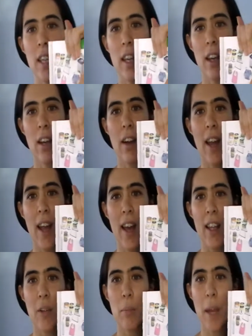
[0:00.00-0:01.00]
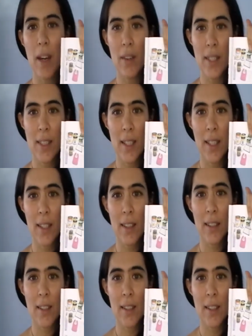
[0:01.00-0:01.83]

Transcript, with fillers: care and parenting.